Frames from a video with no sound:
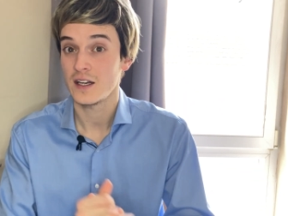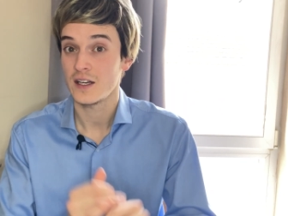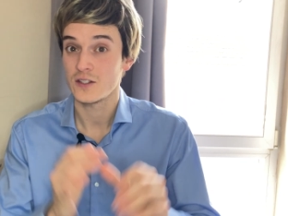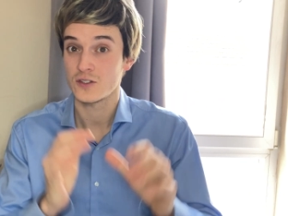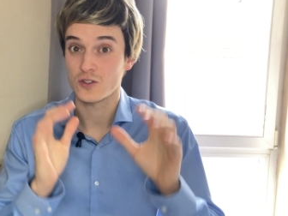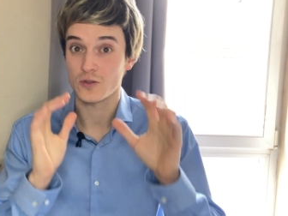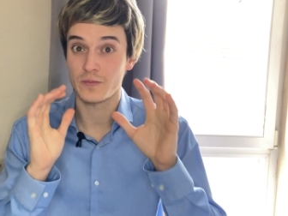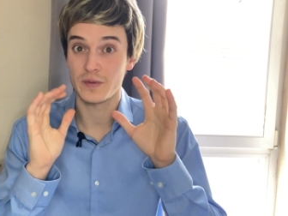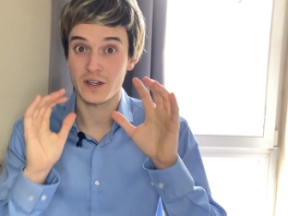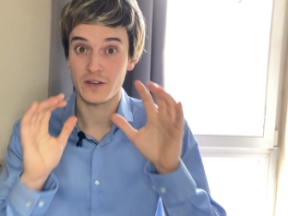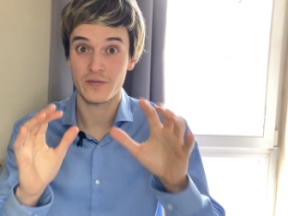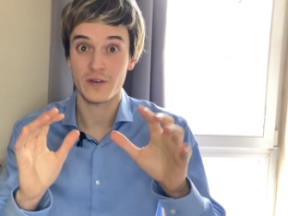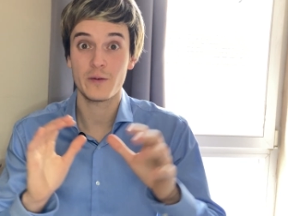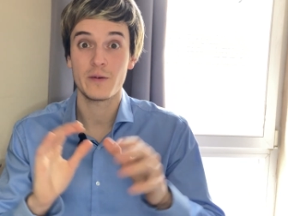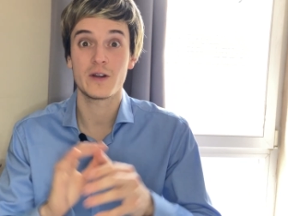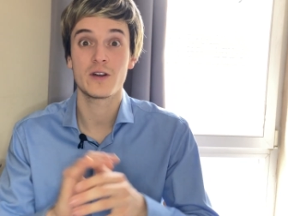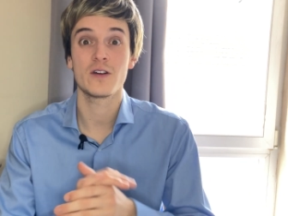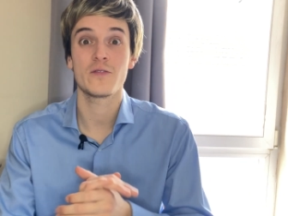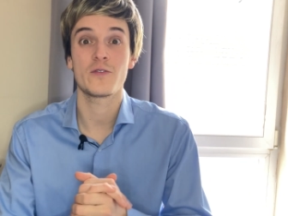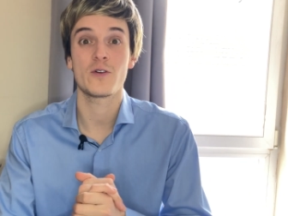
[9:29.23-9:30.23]
So be
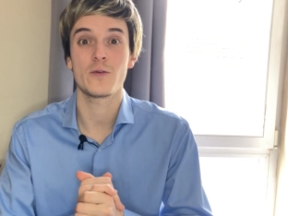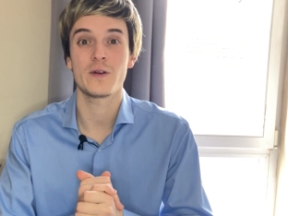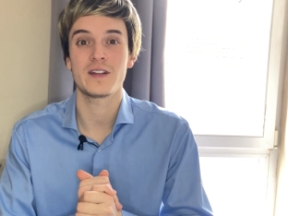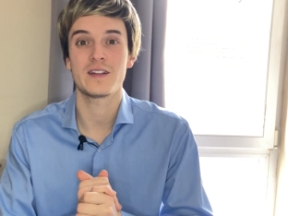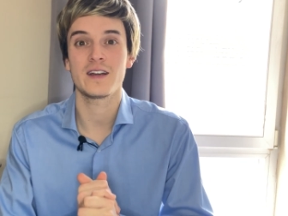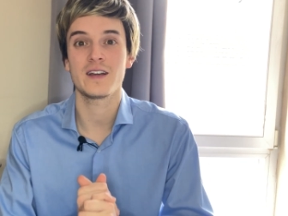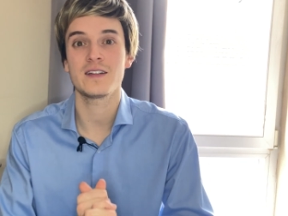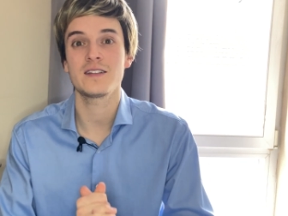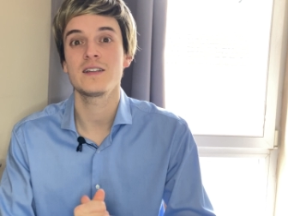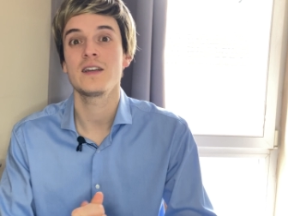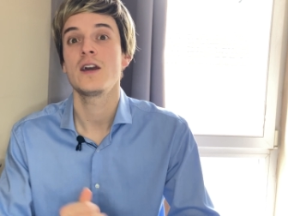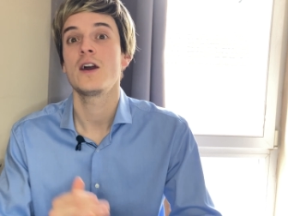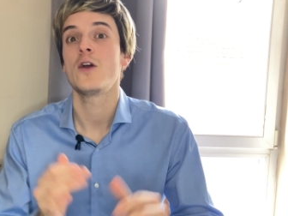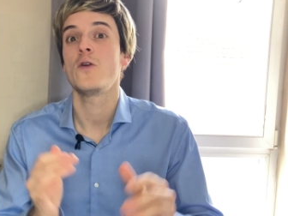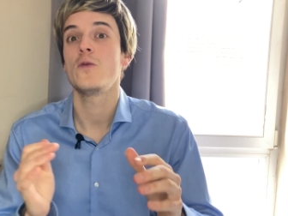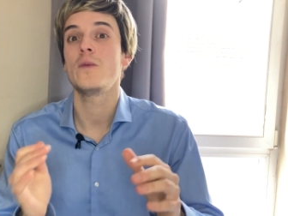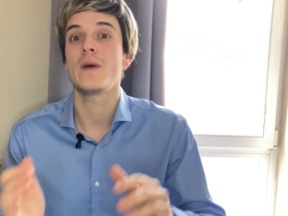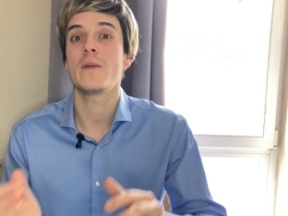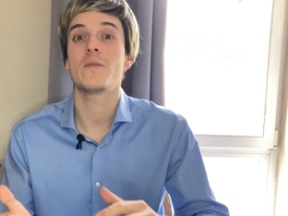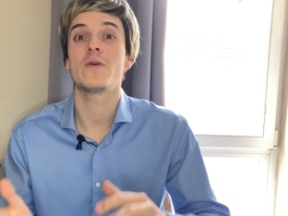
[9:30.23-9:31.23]
very careful with that.
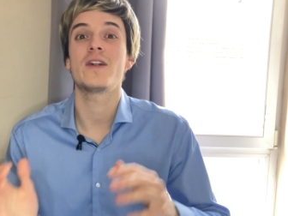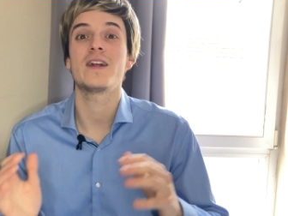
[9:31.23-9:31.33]
Remember